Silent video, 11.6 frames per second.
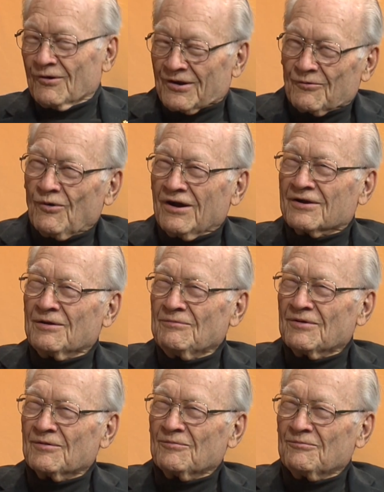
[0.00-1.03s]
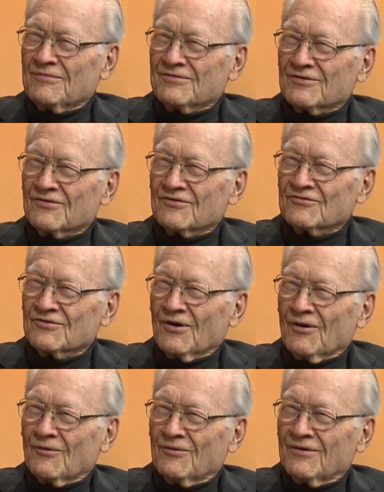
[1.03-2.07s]
want to welcome you to the
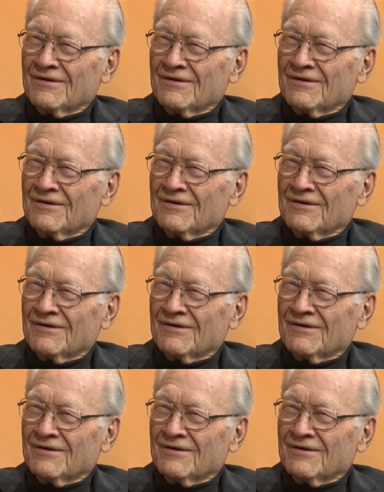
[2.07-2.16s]
show.